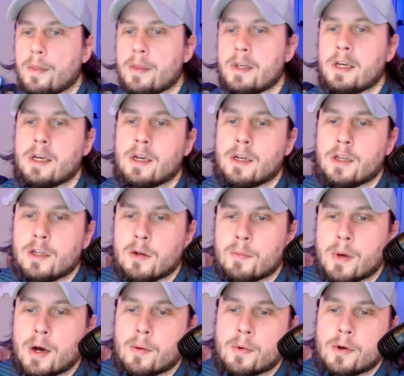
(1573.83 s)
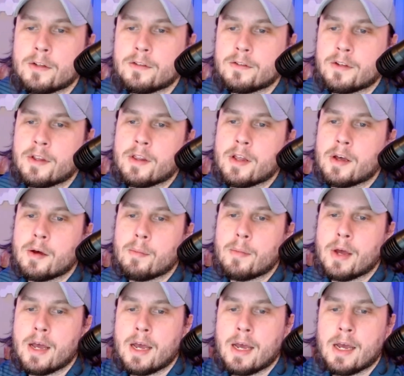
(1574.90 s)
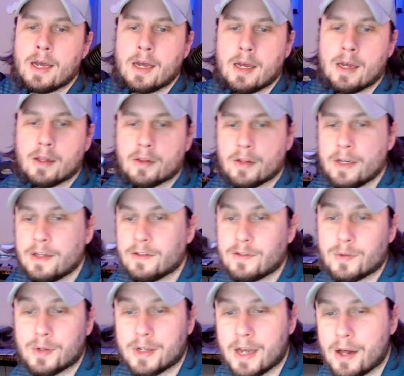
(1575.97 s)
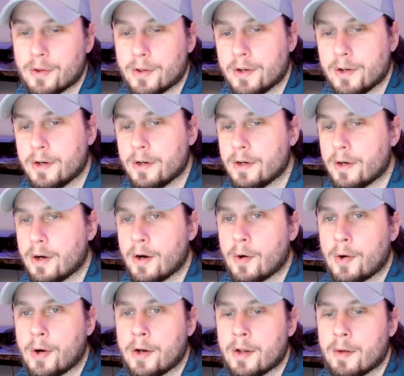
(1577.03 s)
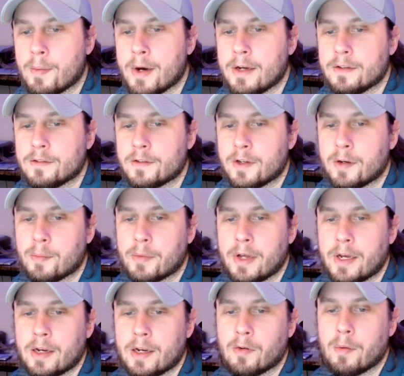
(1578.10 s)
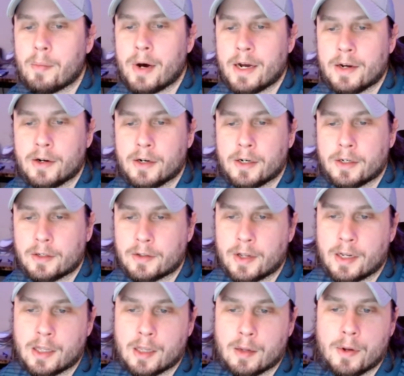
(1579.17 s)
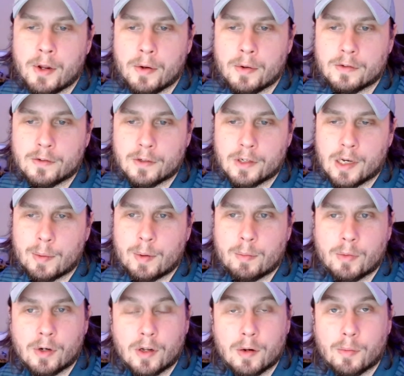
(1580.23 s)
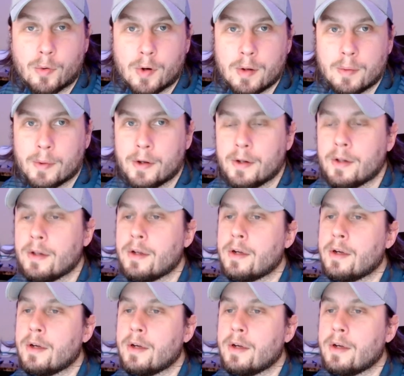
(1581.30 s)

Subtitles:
You might want to send them a link to a calendar, or you might send them like a reminder letting them know to come and book an appointment.